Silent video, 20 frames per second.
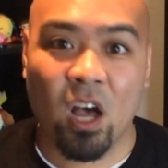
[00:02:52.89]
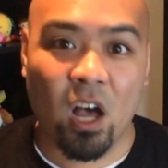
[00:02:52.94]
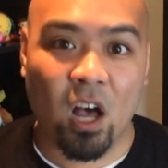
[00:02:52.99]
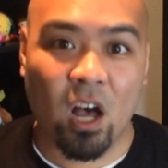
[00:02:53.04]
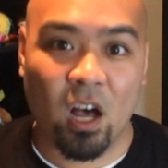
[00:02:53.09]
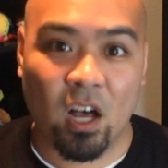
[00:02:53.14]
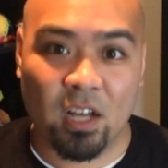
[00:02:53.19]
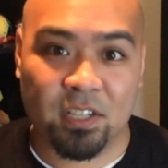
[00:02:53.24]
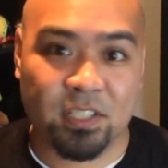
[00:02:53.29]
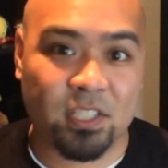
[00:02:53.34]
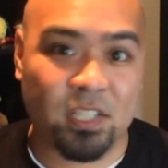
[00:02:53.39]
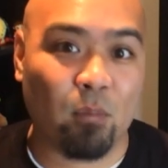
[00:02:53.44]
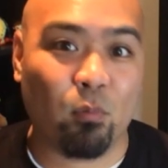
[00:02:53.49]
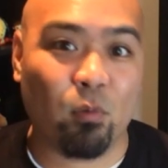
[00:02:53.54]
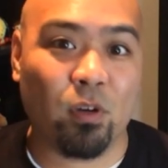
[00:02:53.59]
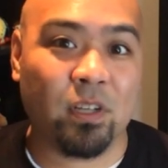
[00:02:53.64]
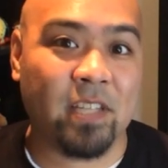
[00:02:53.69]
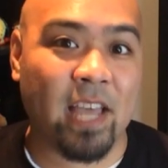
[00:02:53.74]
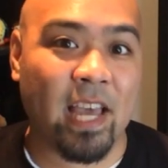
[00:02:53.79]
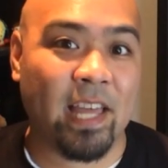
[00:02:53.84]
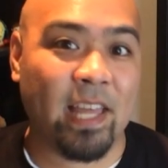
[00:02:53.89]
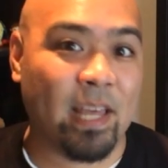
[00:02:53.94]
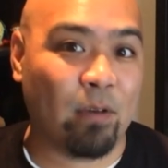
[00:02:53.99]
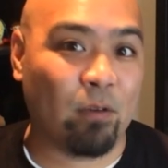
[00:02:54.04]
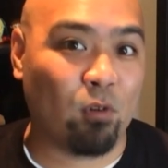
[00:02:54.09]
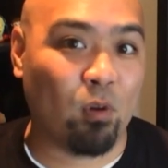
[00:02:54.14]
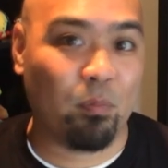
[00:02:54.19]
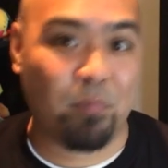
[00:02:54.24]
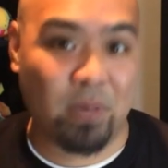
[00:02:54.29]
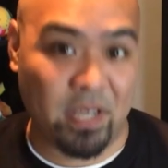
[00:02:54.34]
a summer day that
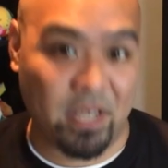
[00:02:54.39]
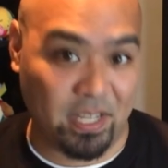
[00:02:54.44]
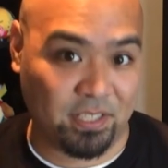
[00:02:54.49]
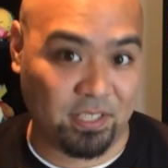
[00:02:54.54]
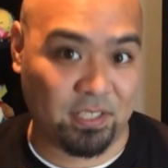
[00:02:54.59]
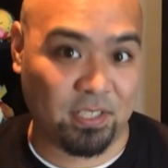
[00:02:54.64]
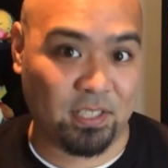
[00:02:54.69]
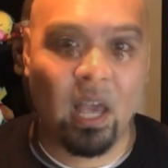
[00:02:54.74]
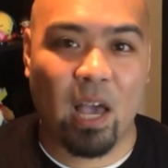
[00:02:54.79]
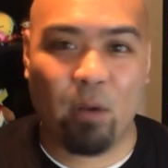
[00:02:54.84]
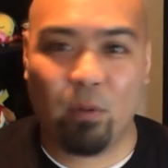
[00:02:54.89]
repeats.